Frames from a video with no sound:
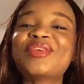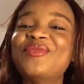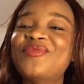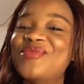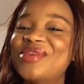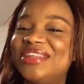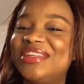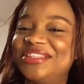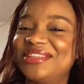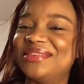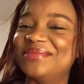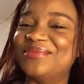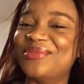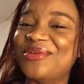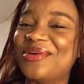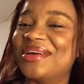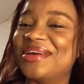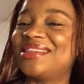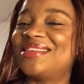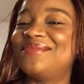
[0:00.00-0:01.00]
which is
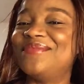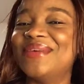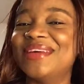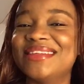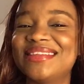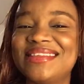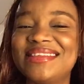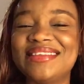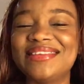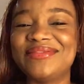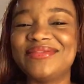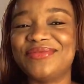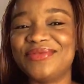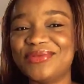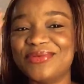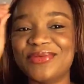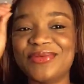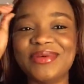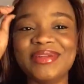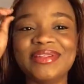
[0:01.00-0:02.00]
more expensive,
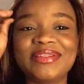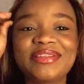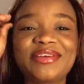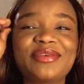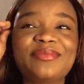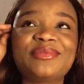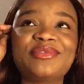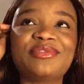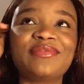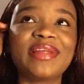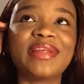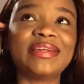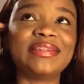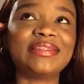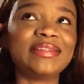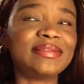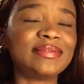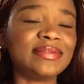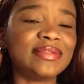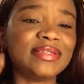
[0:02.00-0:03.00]
you know, in terms of like
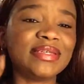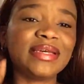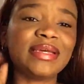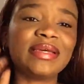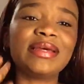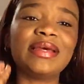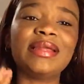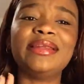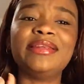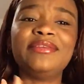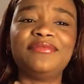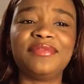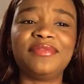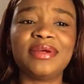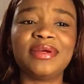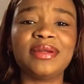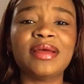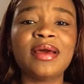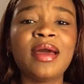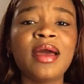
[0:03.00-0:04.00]
day-to-day
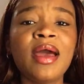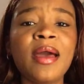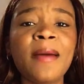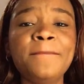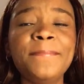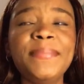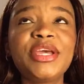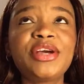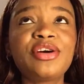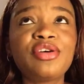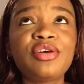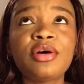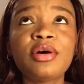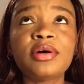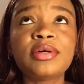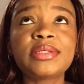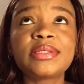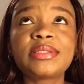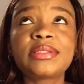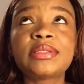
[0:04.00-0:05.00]
living,
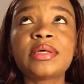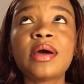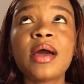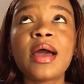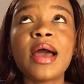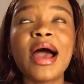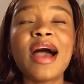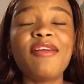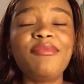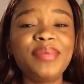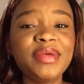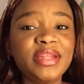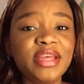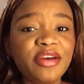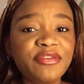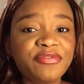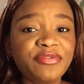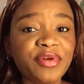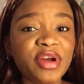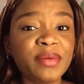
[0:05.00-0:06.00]
because I've been
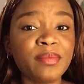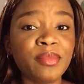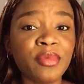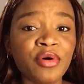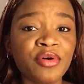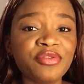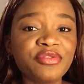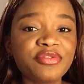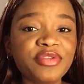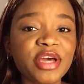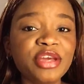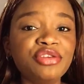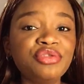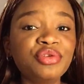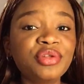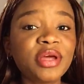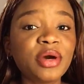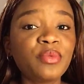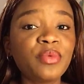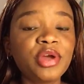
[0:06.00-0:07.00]
here for a month, and you
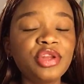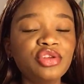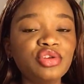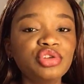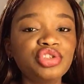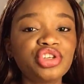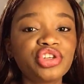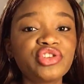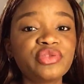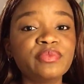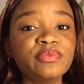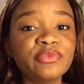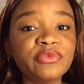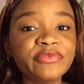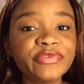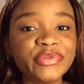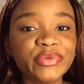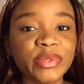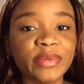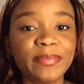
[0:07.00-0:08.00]
know that when you just
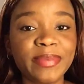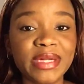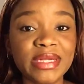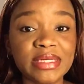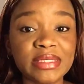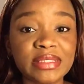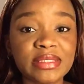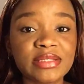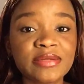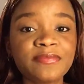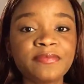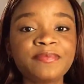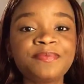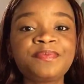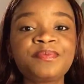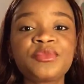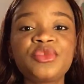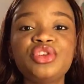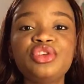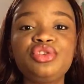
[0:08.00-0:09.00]
move to a place,
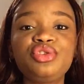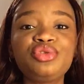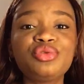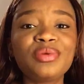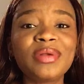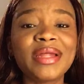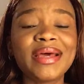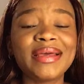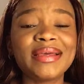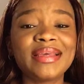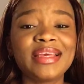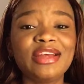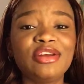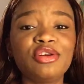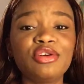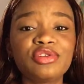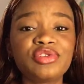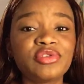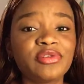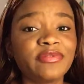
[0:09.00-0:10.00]
you do like a
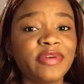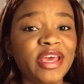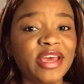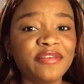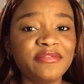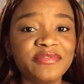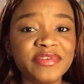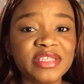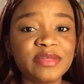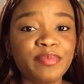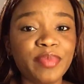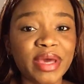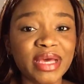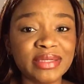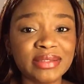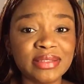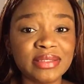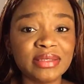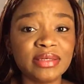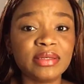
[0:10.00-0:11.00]
lot of heavy
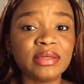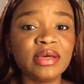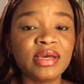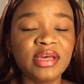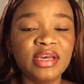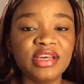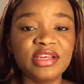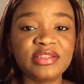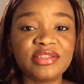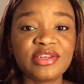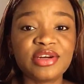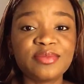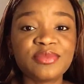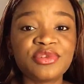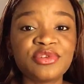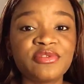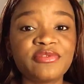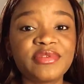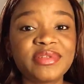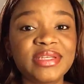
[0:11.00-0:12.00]
spending in
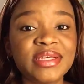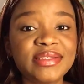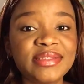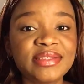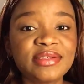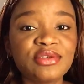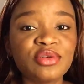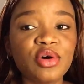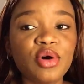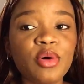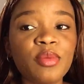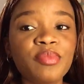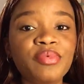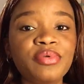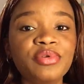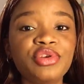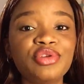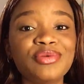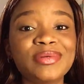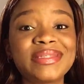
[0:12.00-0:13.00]
terms of setting up,
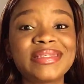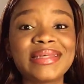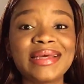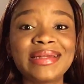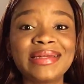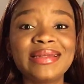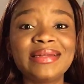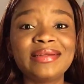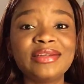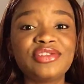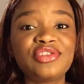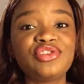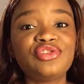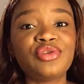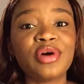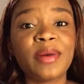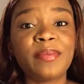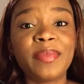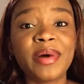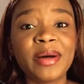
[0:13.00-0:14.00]
you know, settling into
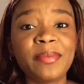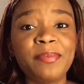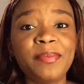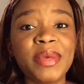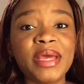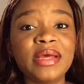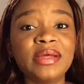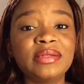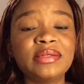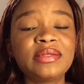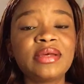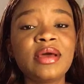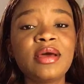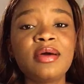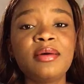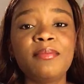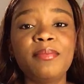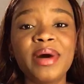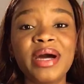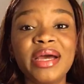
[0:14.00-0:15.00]
your apartment,
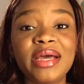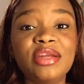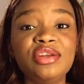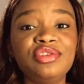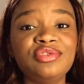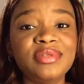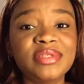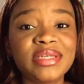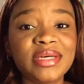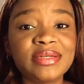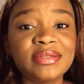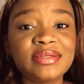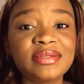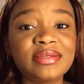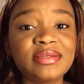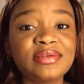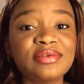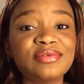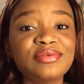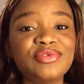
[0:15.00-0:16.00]
buying
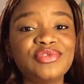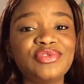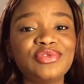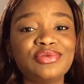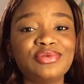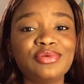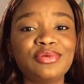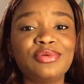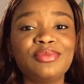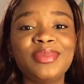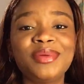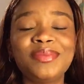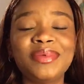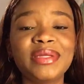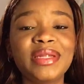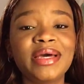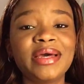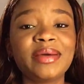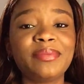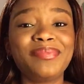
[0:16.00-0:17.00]
utensils, you know,
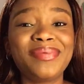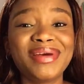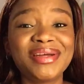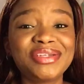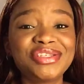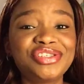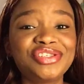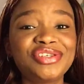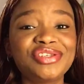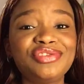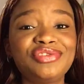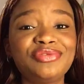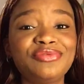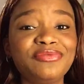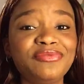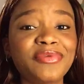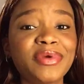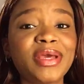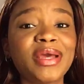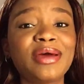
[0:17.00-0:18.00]
maybe like bed sheet,
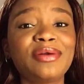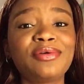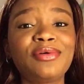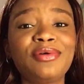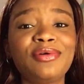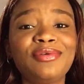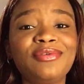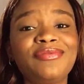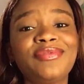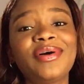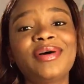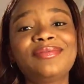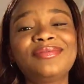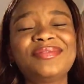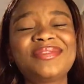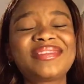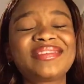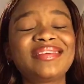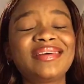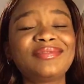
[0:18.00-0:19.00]
duvet, and all of that, all
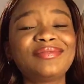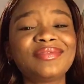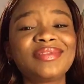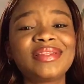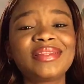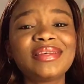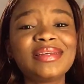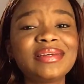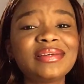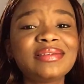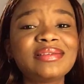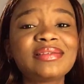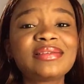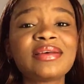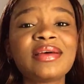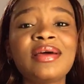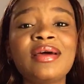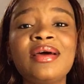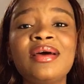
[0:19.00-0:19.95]
those kind of things.